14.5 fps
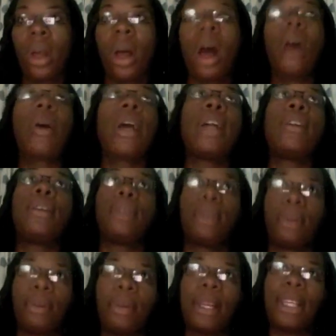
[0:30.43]
Okay, no.
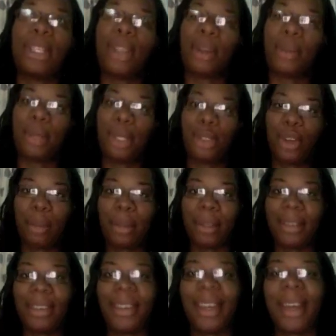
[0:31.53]
Let's start with the drama.
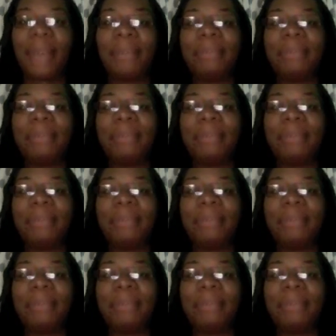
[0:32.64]
Okay,